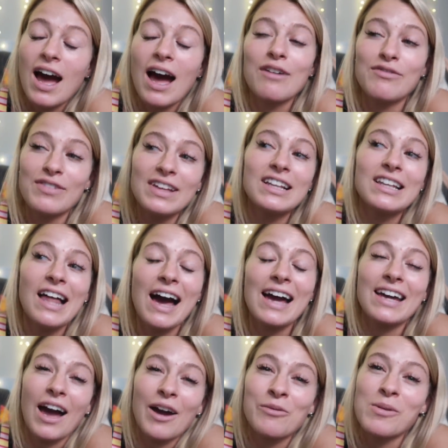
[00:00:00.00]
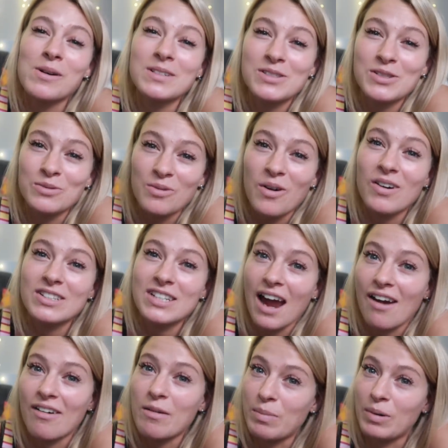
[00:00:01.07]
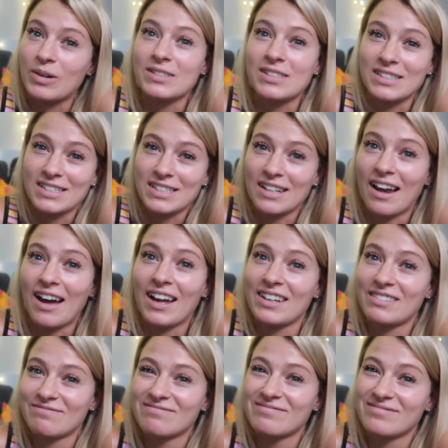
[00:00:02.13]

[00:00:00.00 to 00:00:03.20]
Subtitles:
I feel like I want to watch Harry Potter tonight.